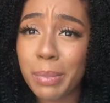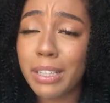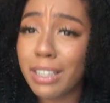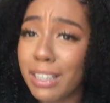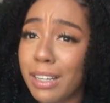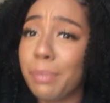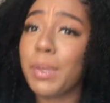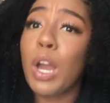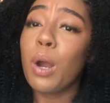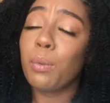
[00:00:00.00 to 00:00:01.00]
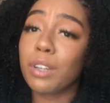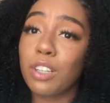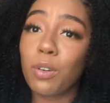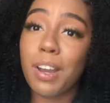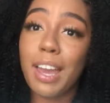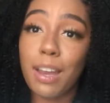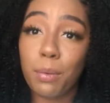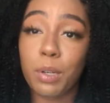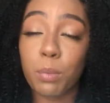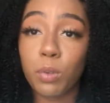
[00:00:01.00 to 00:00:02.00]
But we're gonna go ahead and
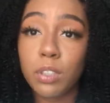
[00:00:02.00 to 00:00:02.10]
we're gonna move